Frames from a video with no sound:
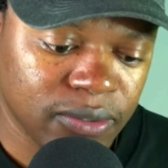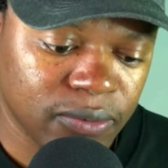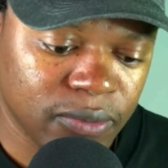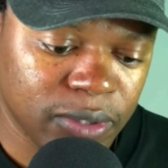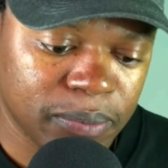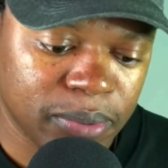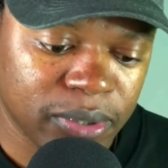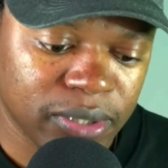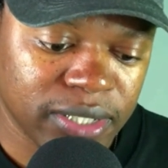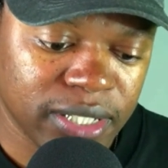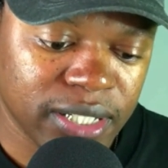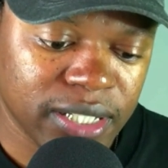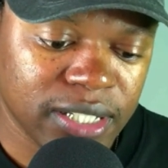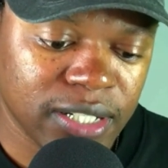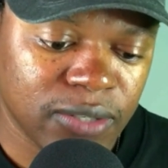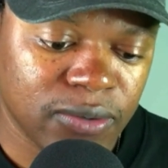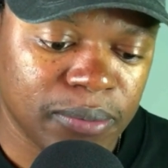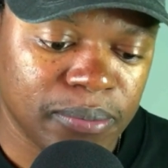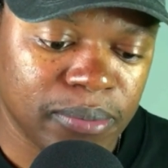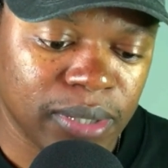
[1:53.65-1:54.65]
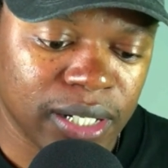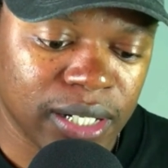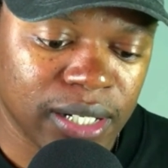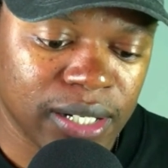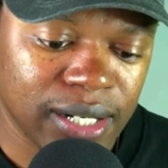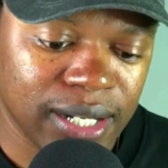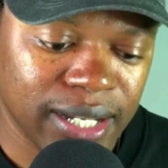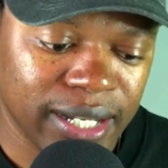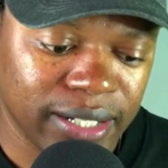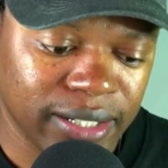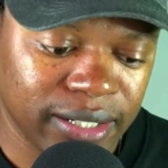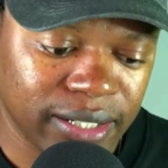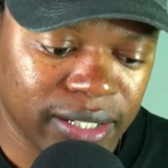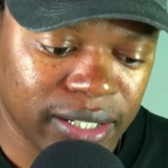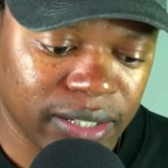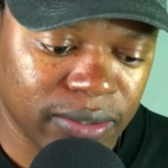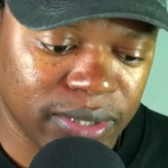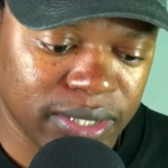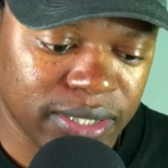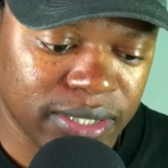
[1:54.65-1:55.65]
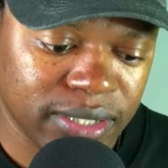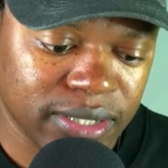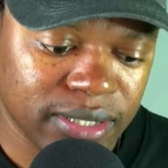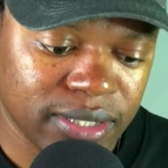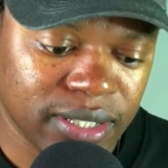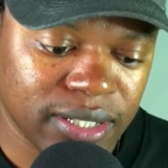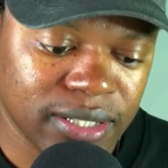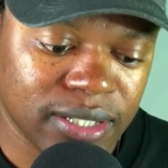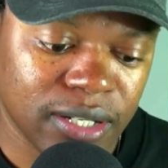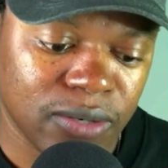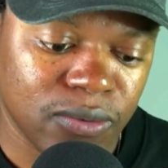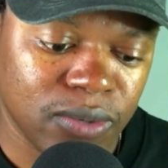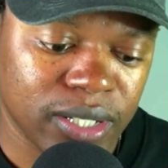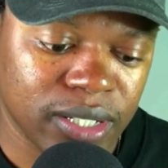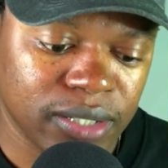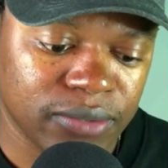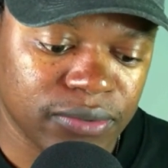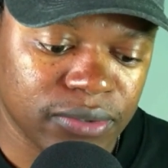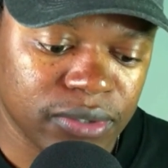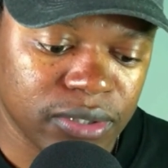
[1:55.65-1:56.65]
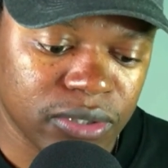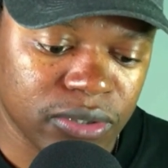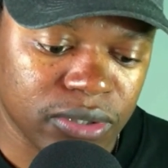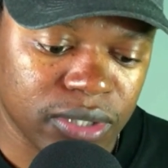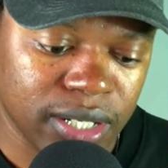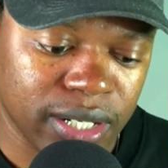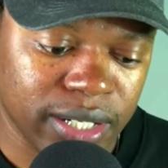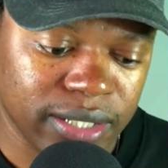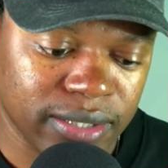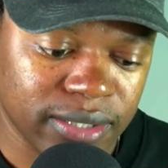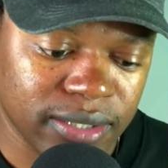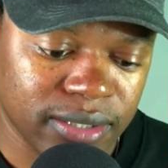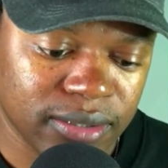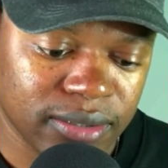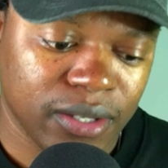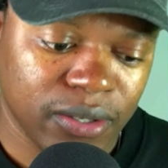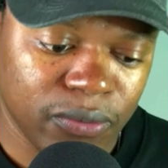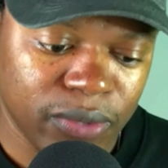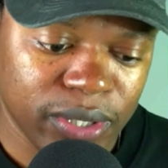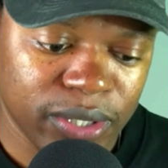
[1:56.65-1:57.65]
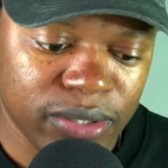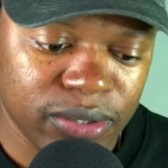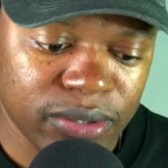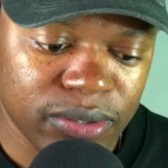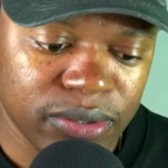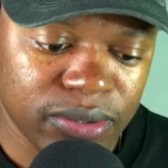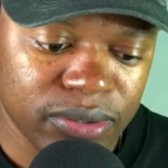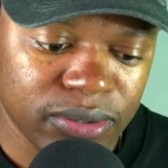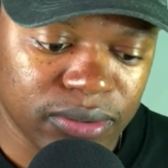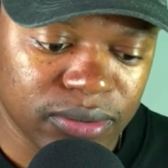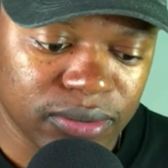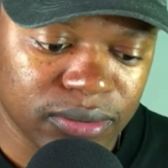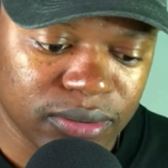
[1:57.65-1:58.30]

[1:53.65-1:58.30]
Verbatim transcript: We protect our bloodline, and our sisters are wonderful to us. We do.